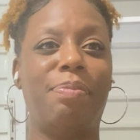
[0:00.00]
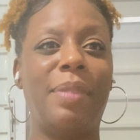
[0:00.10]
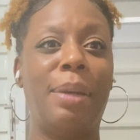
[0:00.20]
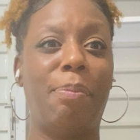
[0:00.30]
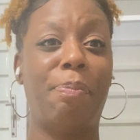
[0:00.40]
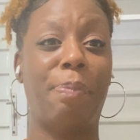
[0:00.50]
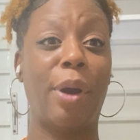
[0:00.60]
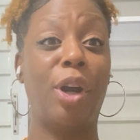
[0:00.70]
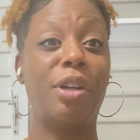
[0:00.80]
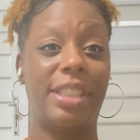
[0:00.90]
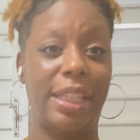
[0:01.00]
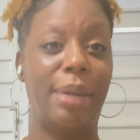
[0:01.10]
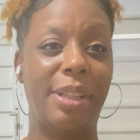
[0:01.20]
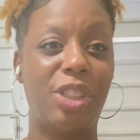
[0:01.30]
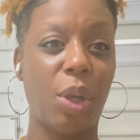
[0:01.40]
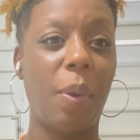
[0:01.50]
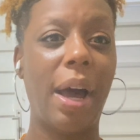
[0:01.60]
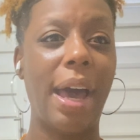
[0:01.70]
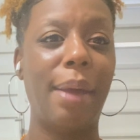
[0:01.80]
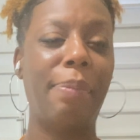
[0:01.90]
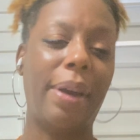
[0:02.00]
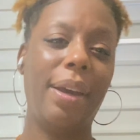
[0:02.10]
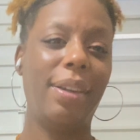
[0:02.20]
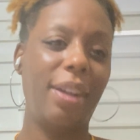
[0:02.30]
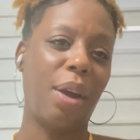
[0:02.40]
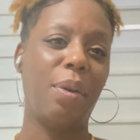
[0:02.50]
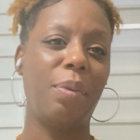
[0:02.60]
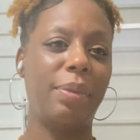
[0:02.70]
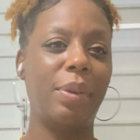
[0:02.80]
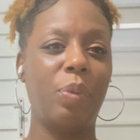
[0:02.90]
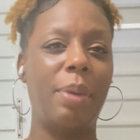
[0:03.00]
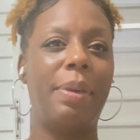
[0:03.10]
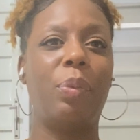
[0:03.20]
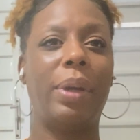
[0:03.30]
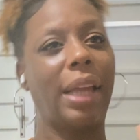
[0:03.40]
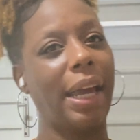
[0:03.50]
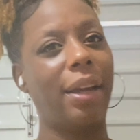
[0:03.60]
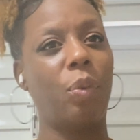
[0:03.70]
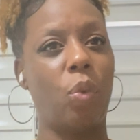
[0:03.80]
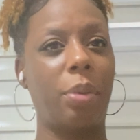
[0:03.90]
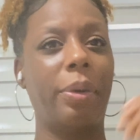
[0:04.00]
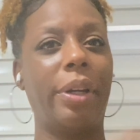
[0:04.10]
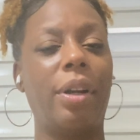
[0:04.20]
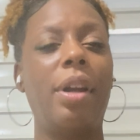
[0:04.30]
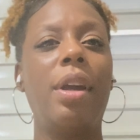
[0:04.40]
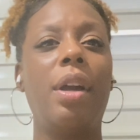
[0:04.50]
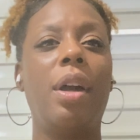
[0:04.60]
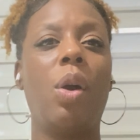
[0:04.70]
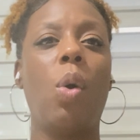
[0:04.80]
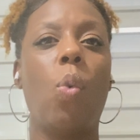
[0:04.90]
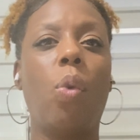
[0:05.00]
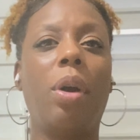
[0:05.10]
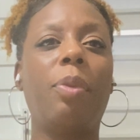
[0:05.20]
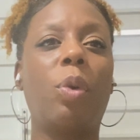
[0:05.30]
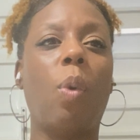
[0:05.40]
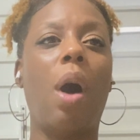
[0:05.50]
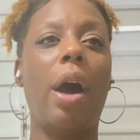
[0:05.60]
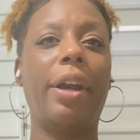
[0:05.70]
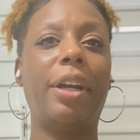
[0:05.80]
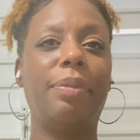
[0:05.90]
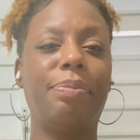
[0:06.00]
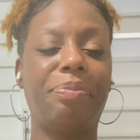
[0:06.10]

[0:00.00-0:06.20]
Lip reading: it burns them. It's so hot. But, women, we like warmer water